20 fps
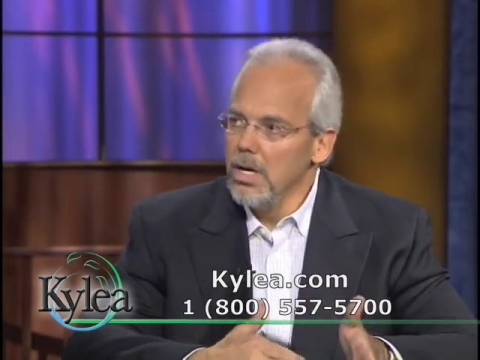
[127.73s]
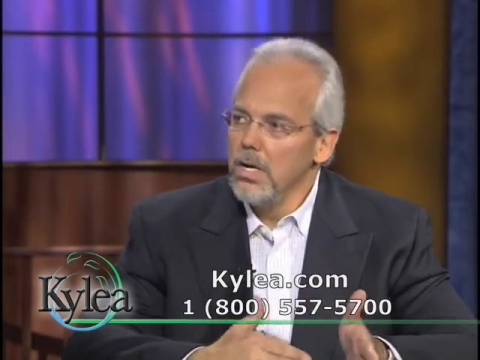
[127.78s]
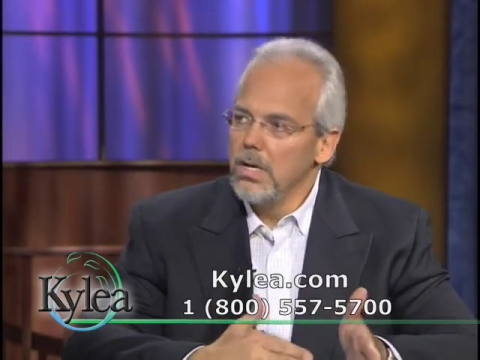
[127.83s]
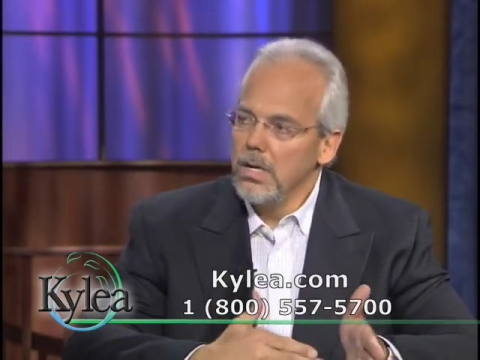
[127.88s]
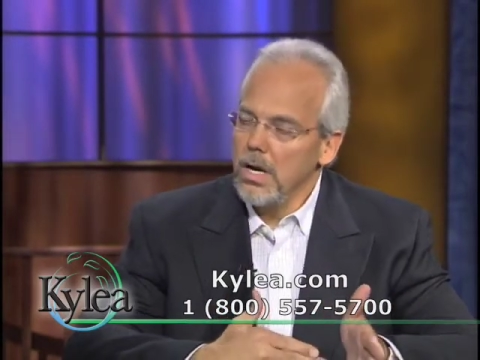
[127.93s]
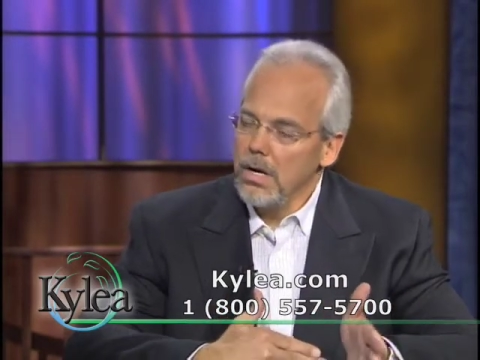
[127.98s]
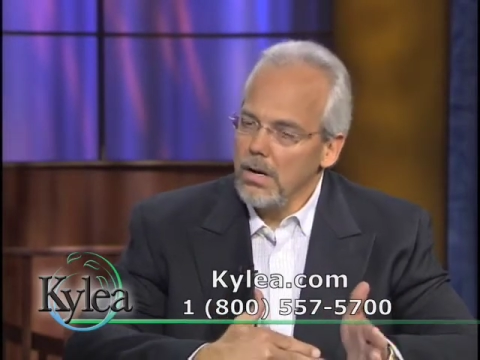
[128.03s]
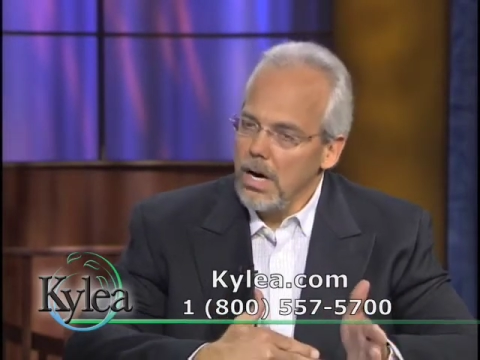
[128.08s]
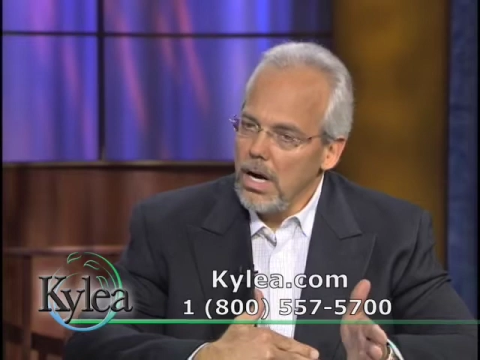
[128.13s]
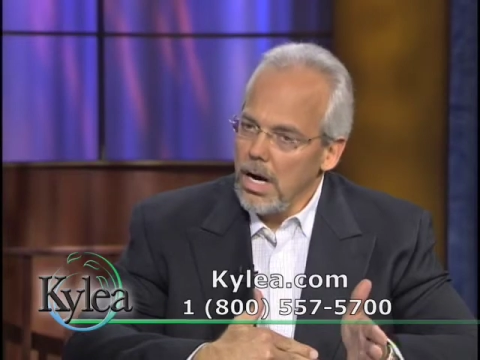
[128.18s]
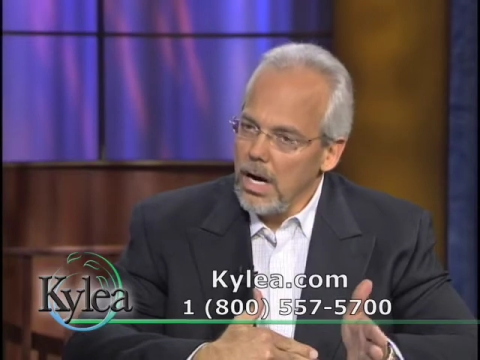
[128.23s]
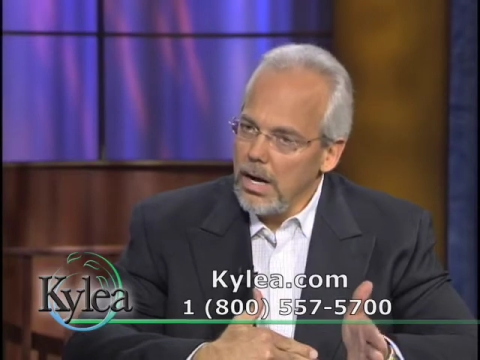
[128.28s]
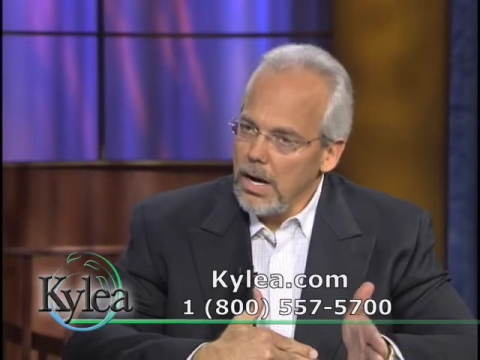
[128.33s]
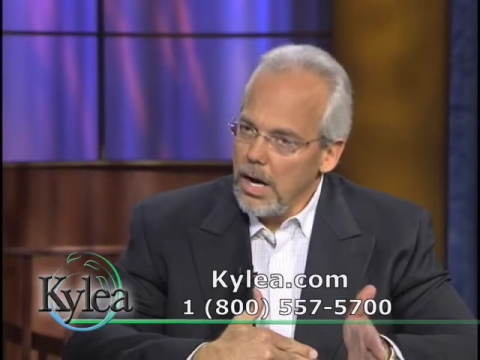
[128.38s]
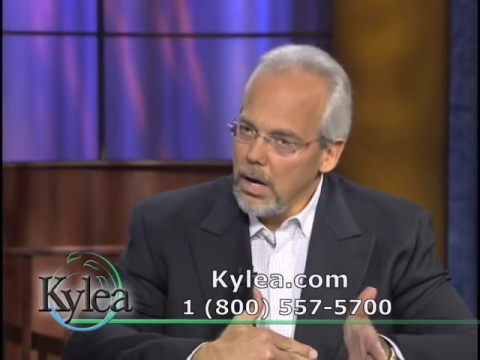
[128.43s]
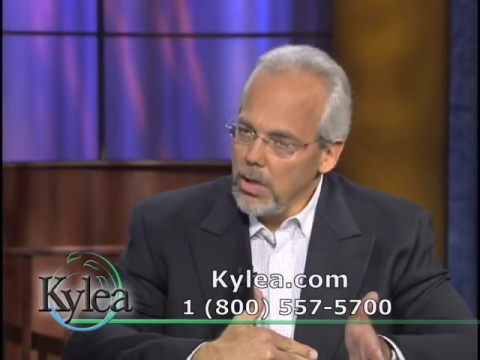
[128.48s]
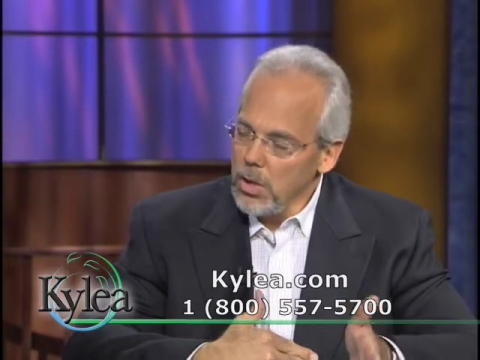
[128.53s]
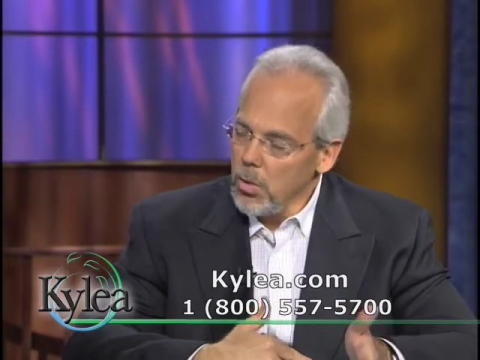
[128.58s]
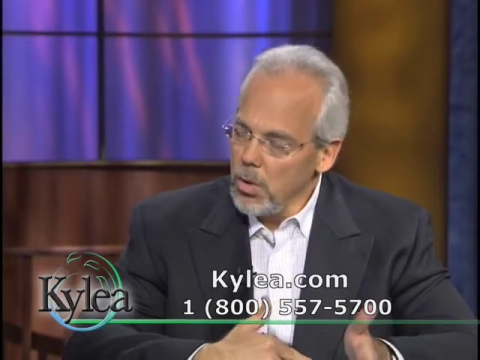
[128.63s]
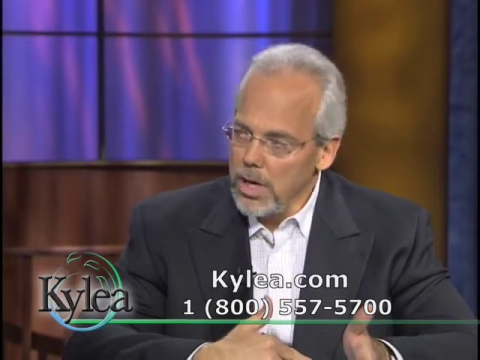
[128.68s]
Okay.
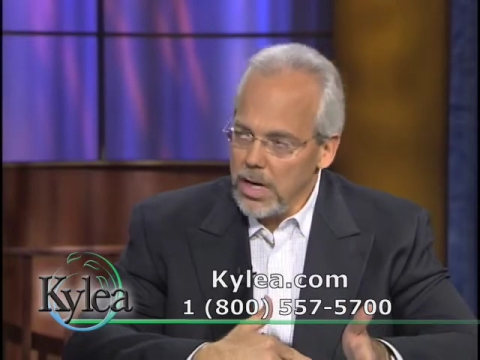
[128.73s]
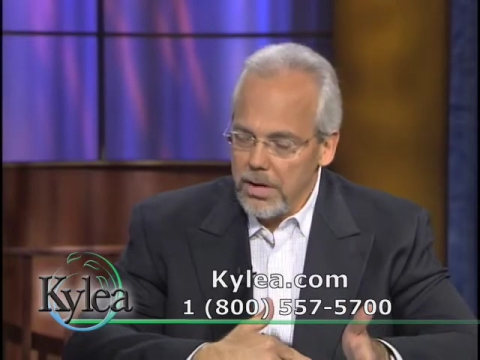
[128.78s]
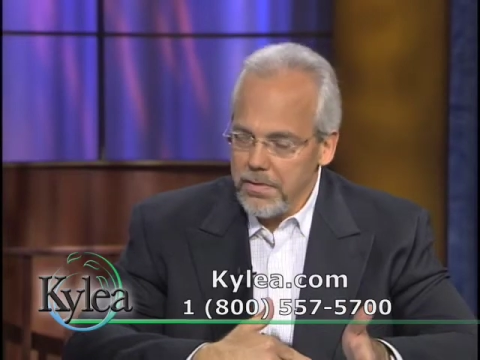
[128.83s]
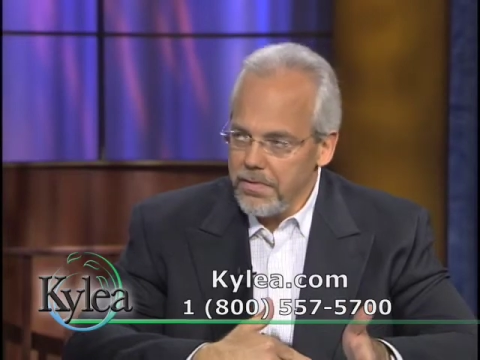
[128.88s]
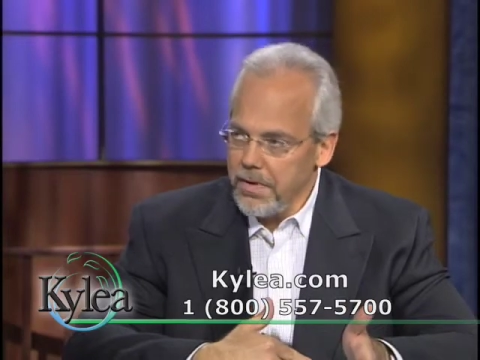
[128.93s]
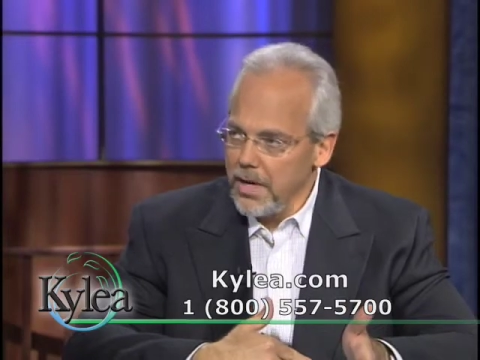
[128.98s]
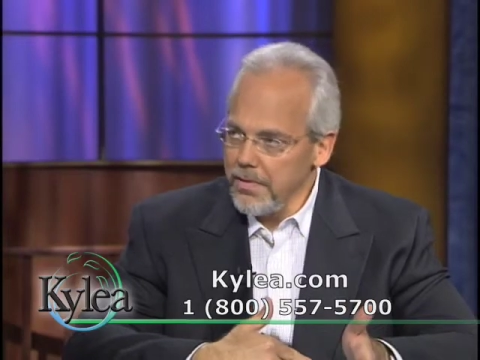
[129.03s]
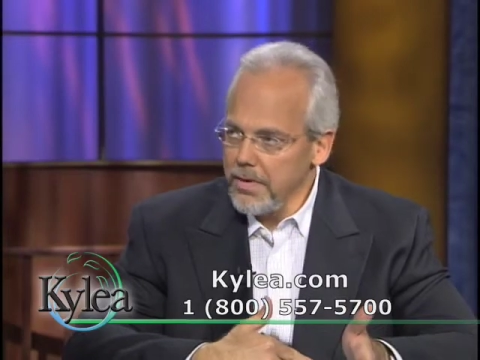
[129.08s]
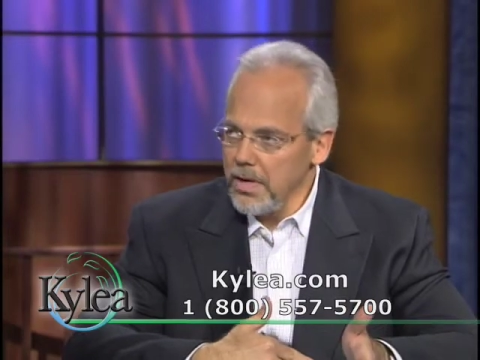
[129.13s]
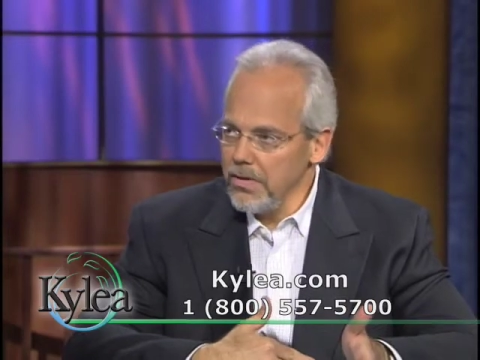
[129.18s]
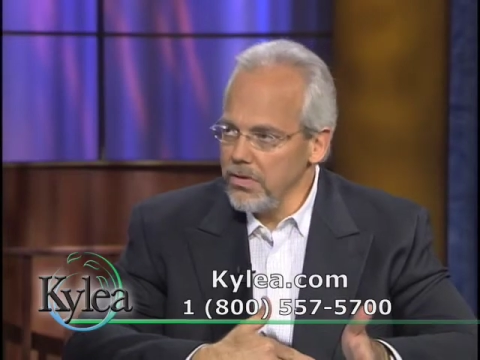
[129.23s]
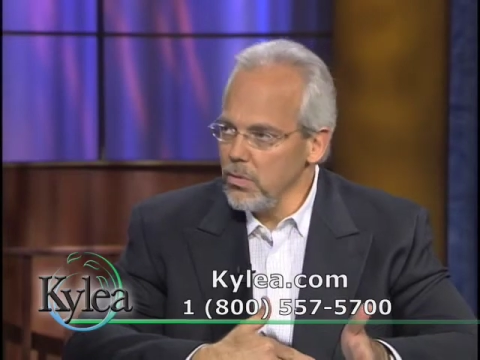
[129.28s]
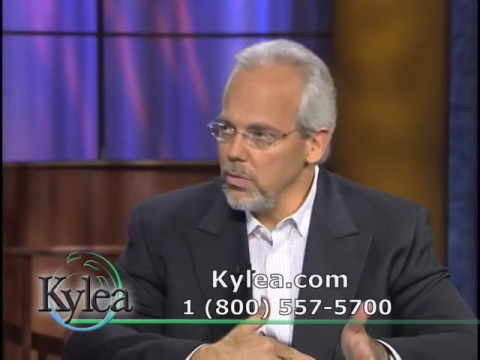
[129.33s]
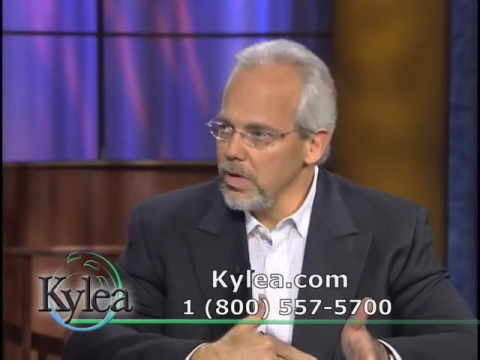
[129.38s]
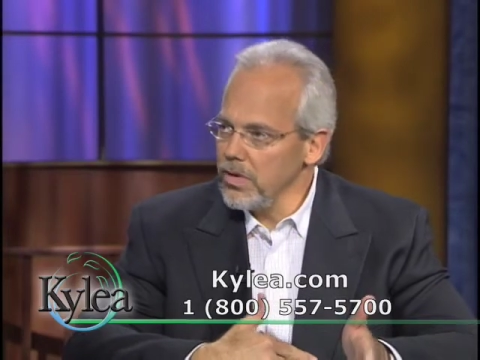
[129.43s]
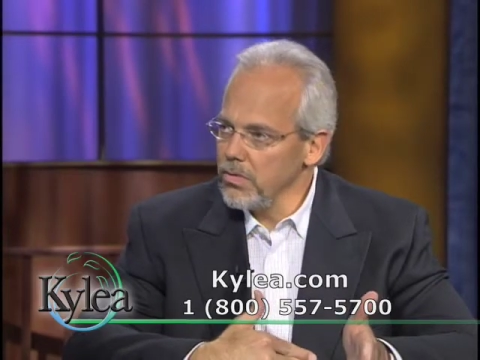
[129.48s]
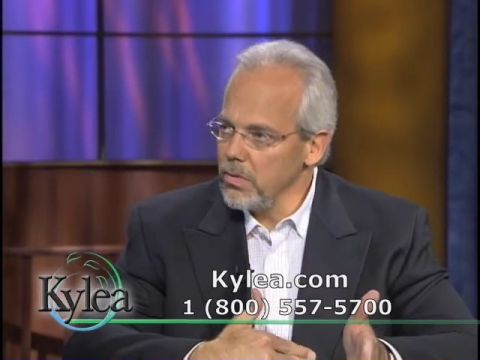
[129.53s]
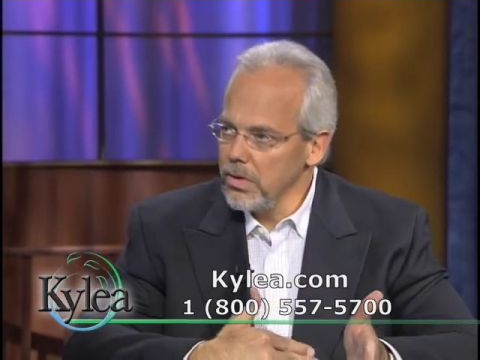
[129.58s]
I only work out 5 days a week,